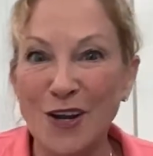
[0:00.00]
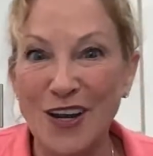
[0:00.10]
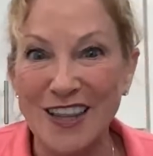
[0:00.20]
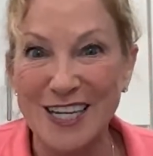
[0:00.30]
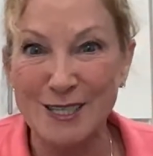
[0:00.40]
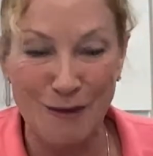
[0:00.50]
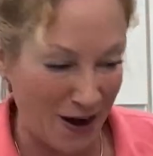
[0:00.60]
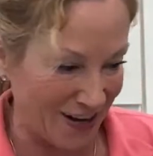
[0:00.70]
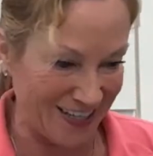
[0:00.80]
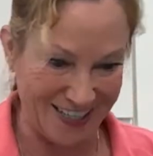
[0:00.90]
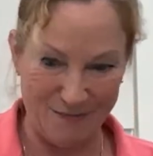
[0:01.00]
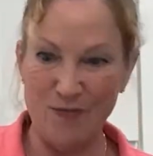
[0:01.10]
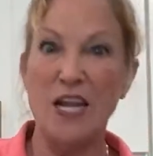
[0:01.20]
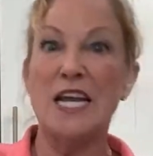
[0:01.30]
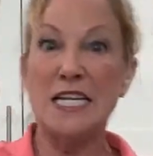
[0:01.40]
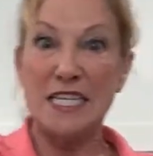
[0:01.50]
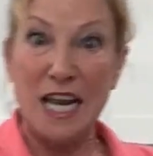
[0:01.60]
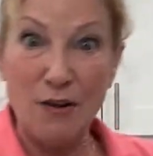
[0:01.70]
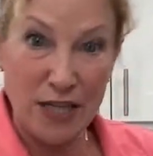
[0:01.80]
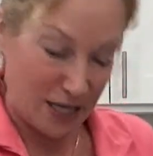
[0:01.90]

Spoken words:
go get you asparagus. Stay right